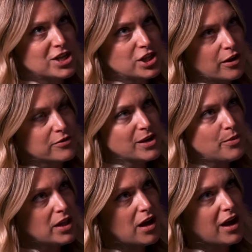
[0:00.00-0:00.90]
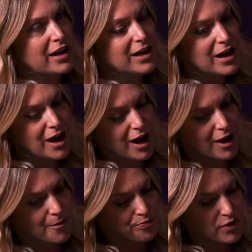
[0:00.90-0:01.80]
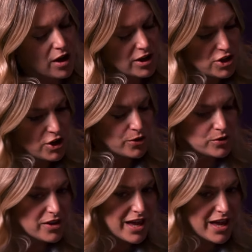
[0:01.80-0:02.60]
actually. Someone that I knew,